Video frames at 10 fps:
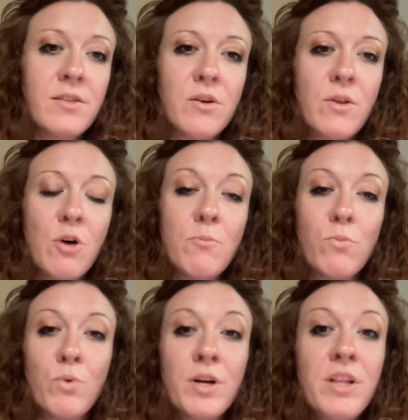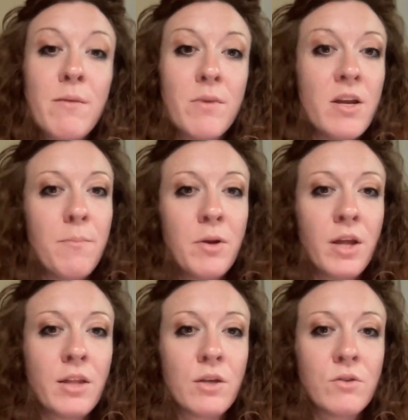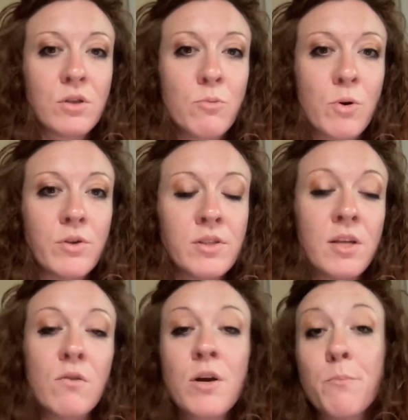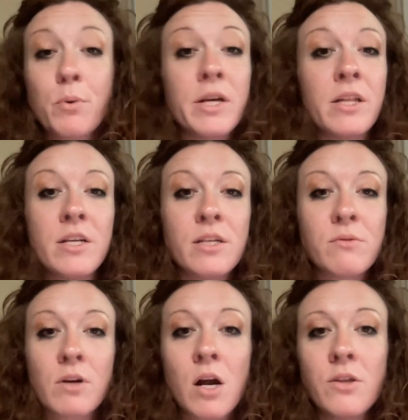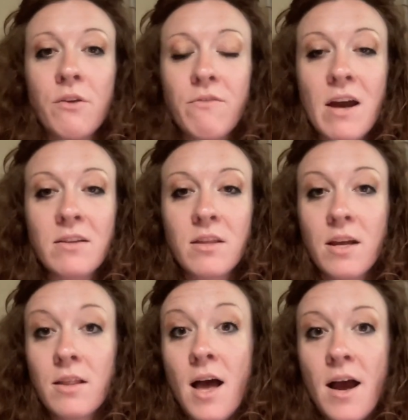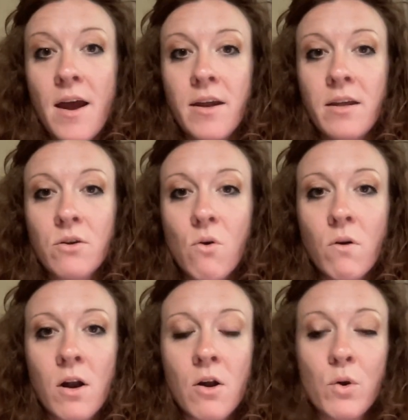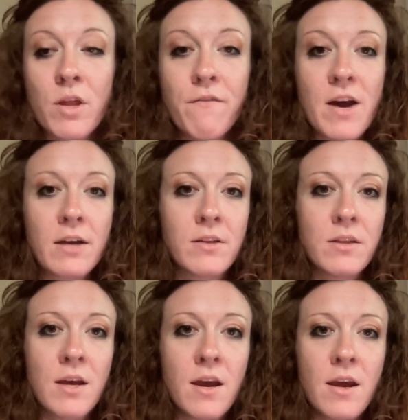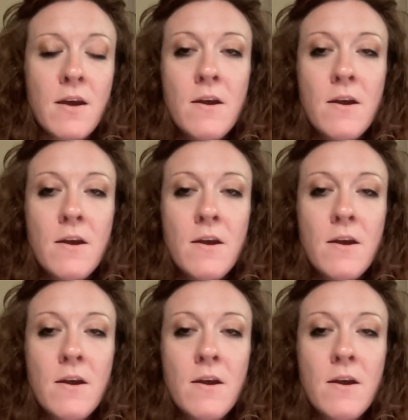So they'll really manipulate those loopholes. They'll completely disregard the fact that they lied in court or the fact that they